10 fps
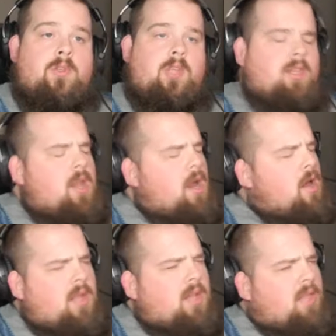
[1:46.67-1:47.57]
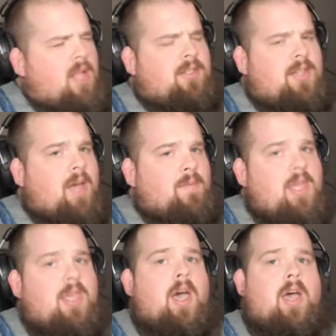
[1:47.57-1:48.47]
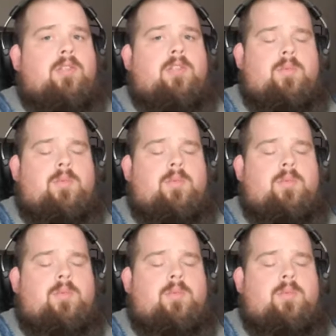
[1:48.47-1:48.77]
It's like, no, that's not me, guys.